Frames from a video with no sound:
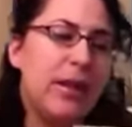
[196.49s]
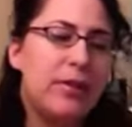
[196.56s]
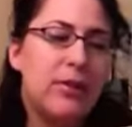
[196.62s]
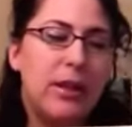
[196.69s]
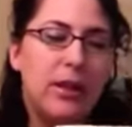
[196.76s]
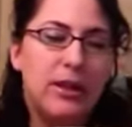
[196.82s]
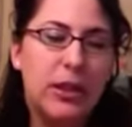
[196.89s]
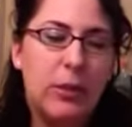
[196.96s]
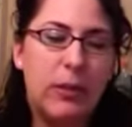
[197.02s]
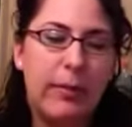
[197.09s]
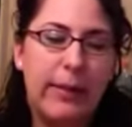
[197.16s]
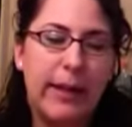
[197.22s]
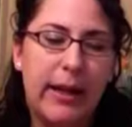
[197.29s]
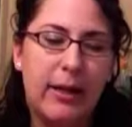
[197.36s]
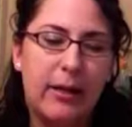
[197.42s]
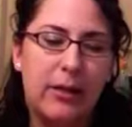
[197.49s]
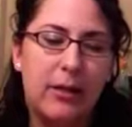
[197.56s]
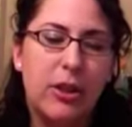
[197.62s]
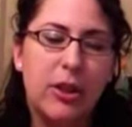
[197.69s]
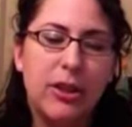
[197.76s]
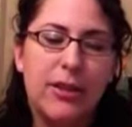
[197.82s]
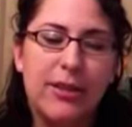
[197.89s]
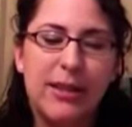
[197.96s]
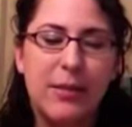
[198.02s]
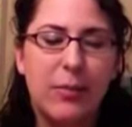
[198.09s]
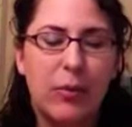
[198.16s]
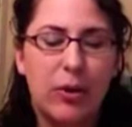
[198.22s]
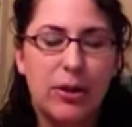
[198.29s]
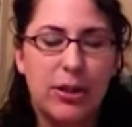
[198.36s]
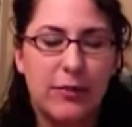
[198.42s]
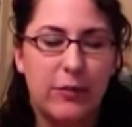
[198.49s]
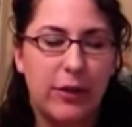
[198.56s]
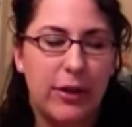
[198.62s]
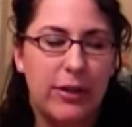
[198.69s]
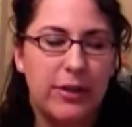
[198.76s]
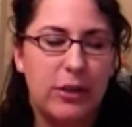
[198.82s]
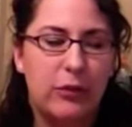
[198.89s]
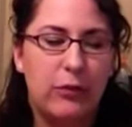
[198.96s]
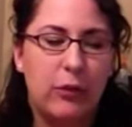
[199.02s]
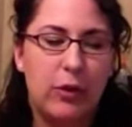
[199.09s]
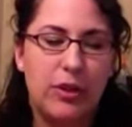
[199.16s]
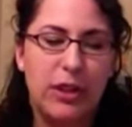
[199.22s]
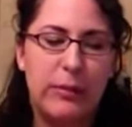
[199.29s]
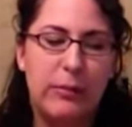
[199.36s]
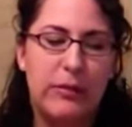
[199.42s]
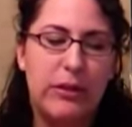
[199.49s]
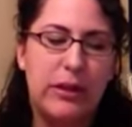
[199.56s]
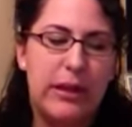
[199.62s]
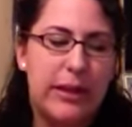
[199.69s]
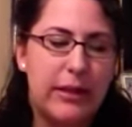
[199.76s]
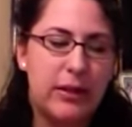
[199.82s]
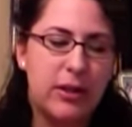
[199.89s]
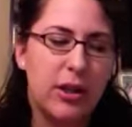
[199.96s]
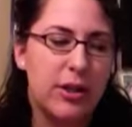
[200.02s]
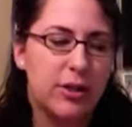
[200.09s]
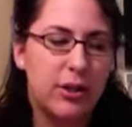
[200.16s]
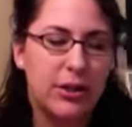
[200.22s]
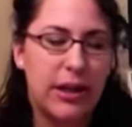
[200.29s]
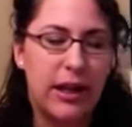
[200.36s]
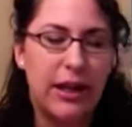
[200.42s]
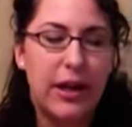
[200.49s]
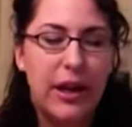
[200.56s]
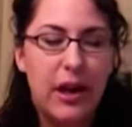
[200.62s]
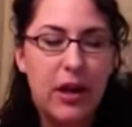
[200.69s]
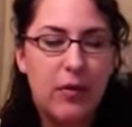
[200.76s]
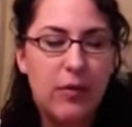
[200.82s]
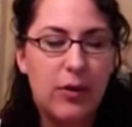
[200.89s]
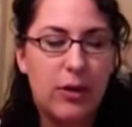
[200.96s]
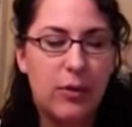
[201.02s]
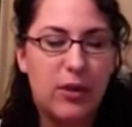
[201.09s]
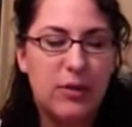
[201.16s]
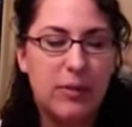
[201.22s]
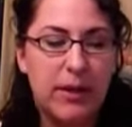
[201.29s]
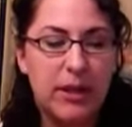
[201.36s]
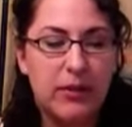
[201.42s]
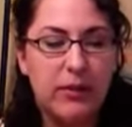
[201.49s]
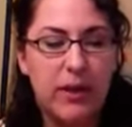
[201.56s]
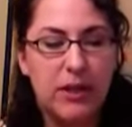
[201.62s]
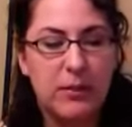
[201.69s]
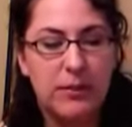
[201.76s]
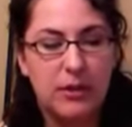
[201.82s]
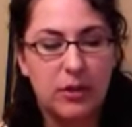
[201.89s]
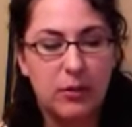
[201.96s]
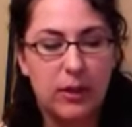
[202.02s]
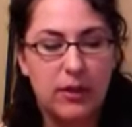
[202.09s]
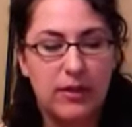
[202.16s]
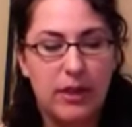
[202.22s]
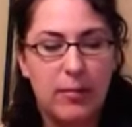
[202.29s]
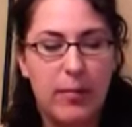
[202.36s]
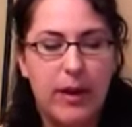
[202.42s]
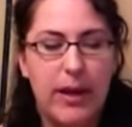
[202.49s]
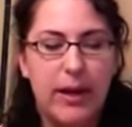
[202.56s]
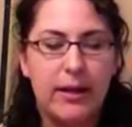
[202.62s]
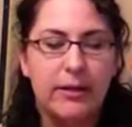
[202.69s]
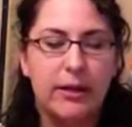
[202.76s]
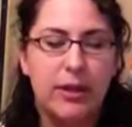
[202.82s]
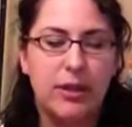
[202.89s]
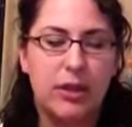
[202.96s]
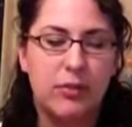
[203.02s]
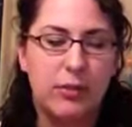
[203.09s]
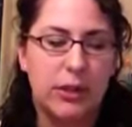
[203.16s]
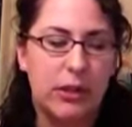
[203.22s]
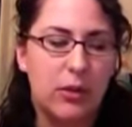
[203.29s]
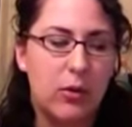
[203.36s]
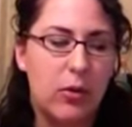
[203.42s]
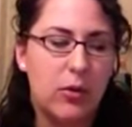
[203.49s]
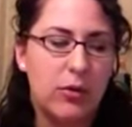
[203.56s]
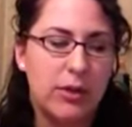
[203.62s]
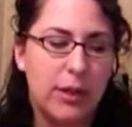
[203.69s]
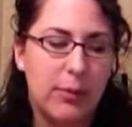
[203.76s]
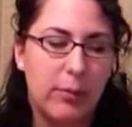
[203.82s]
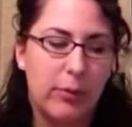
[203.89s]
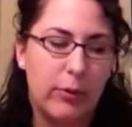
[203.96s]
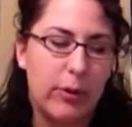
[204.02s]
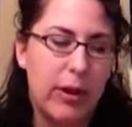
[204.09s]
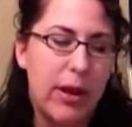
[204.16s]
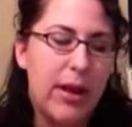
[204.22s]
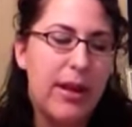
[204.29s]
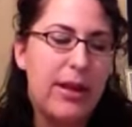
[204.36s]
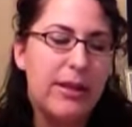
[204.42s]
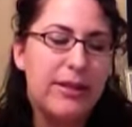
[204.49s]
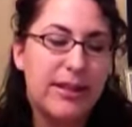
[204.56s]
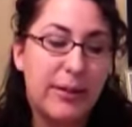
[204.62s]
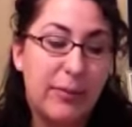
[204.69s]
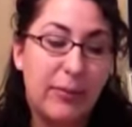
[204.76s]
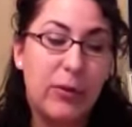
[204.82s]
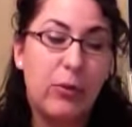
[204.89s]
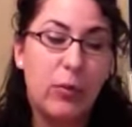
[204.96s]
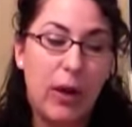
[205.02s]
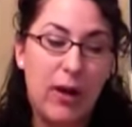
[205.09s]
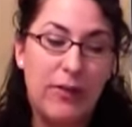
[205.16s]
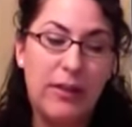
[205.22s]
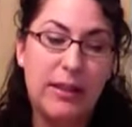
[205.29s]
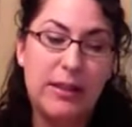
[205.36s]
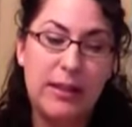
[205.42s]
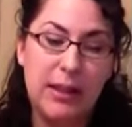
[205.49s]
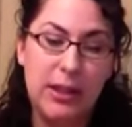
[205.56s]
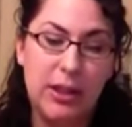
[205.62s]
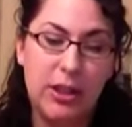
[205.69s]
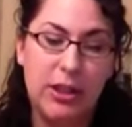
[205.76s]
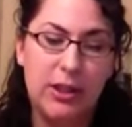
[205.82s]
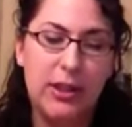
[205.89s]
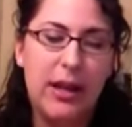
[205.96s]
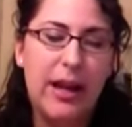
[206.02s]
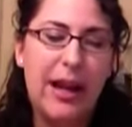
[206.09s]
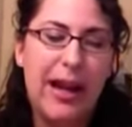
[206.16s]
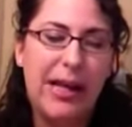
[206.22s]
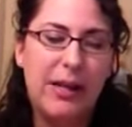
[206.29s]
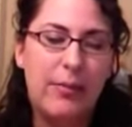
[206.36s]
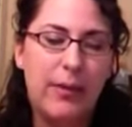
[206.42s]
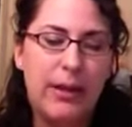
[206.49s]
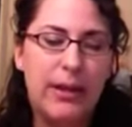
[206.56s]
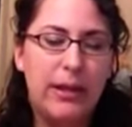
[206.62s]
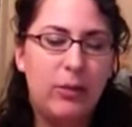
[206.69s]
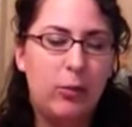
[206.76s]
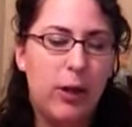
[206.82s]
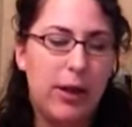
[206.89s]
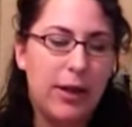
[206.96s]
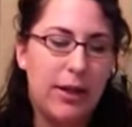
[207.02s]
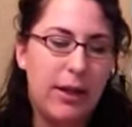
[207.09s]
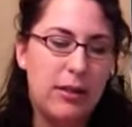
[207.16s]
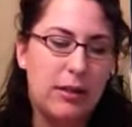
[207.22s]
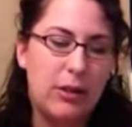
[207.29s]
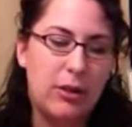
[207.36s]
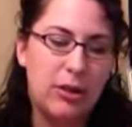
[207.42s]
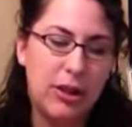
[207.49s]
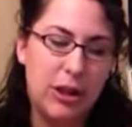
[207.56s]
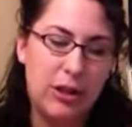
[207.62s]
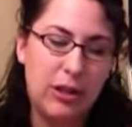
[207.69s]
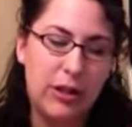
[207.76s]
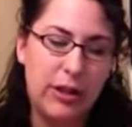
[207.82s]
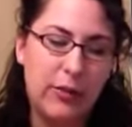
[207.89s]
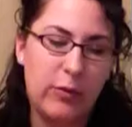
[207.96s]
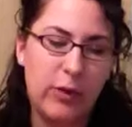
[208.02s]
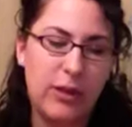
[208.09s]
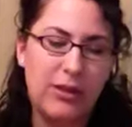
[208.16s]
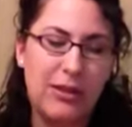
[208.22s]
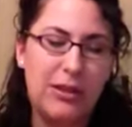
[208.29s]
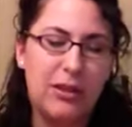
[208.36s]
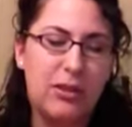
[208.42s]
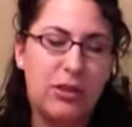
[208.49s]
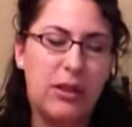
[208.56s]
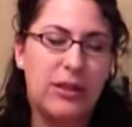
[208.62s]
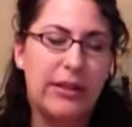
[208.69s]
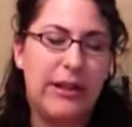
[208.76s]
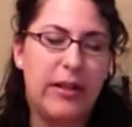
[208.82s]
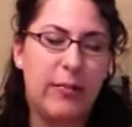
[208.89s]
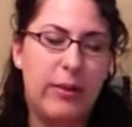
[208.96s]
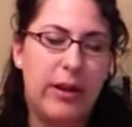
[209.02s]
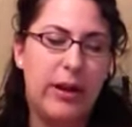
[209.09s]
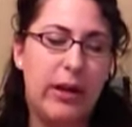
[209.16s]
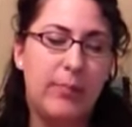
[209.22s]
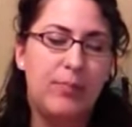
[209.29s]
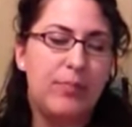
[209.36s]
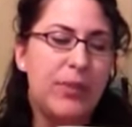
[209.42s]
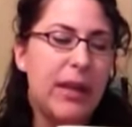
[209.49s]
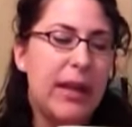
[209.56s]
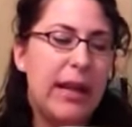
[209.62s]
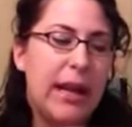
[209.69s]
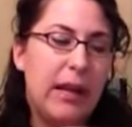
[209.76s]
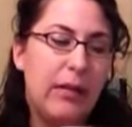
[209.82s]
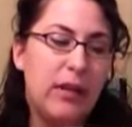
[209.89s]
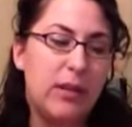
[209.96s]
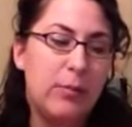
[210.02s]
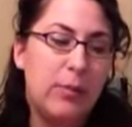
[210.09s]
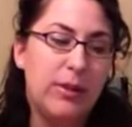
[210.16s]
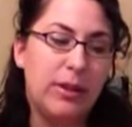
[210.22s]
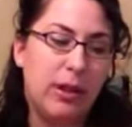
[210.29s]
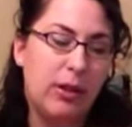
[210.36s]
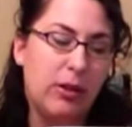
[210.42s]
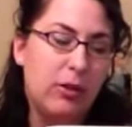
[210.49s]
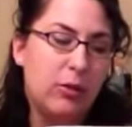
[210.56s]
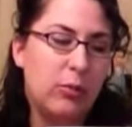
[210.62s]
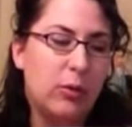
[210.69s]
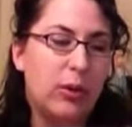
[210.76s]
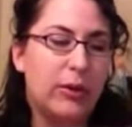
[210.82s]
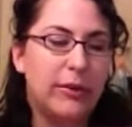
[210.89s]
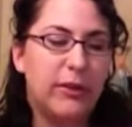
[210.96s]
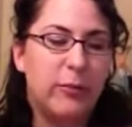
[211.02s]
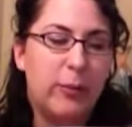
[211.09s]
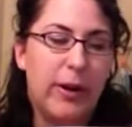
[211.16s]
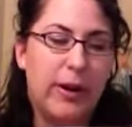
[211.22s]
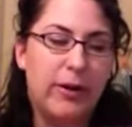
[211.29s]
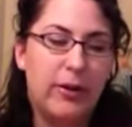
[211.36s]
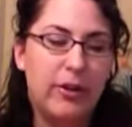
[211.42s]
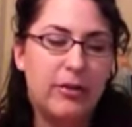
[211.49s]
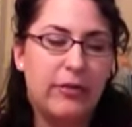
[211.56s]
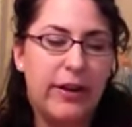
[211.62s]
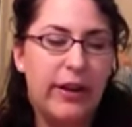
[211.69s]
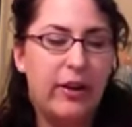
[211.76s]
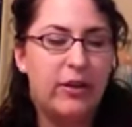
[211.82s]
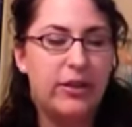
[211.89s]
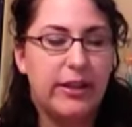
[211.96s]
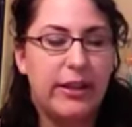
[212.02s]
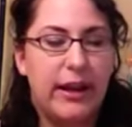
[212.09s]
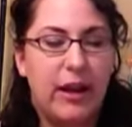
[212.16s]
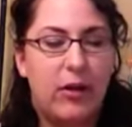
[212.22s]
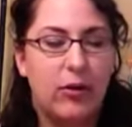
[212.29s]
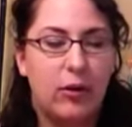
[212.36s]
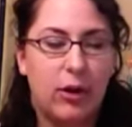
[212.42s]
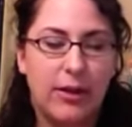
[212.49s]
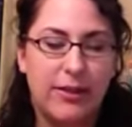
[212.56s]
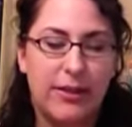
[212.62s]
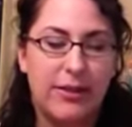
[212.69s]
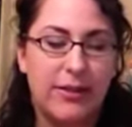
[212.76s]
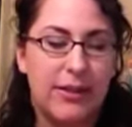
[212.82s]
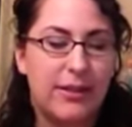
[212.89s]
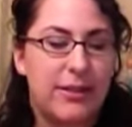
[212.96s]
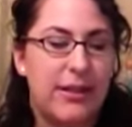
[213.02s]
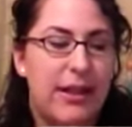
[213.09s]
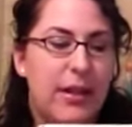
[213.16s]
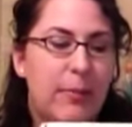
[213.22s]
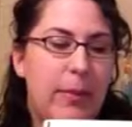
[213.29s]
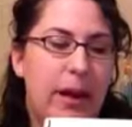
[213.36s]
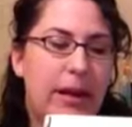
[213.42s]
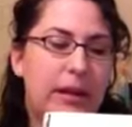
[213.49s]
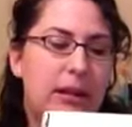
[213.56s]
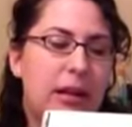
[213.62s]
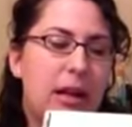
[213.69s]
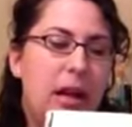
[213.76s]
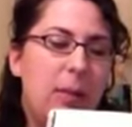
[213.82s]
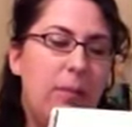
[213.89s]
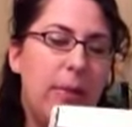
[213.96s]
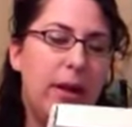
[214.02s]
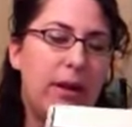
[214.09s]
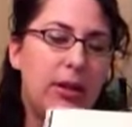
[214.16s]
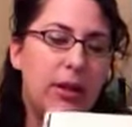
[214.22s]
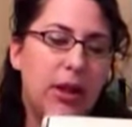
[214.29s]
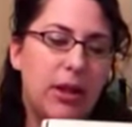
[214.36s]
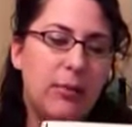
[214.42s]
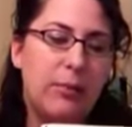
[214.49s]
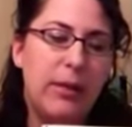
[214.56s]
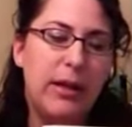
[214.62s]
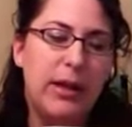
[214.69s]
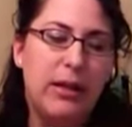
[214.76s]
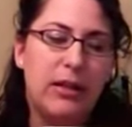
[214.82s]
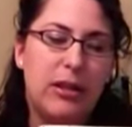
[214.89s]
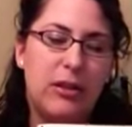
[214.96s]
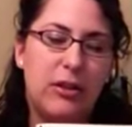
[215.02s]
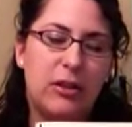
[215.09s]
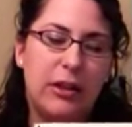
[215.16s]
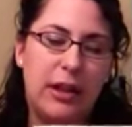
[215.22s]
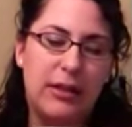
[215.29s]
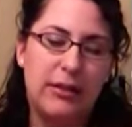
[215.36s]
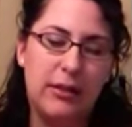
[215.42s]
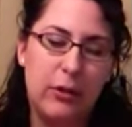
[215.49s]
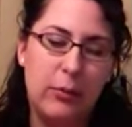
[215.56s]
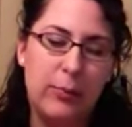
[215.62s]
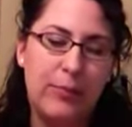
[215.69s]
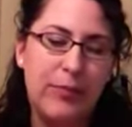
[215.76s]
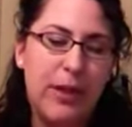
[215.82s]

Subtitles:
These two women couldn't seem more different until forced to move to the English countryside for their respective husbands' careers. They meet at a luncheon with the local Stepford Wives contingent and immediately recognize their shared longing for the city streets they left behind. In this bizarro world of parish fairs and cow crossings, Izzy and Maddie may just be each other's last hope.